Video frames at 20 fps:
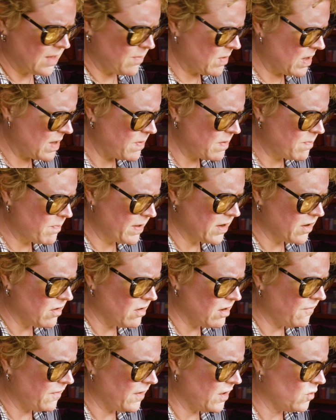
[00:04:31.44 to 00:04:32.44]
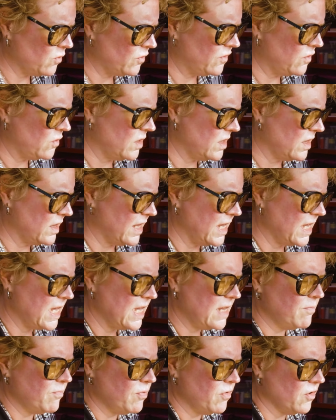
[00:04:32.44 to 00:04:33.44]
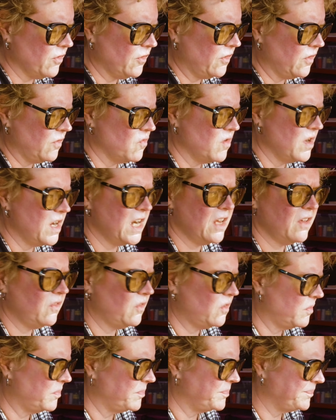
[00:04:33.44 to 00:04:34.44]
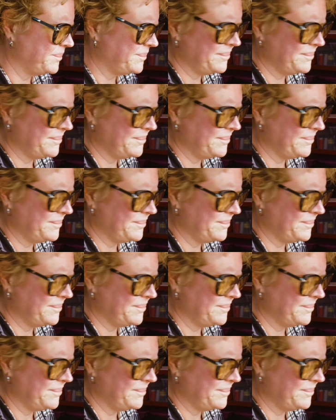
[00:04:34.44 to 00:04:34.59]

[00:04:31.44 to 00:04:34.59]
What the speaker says: They might be better if I was doing, like, in-person readings.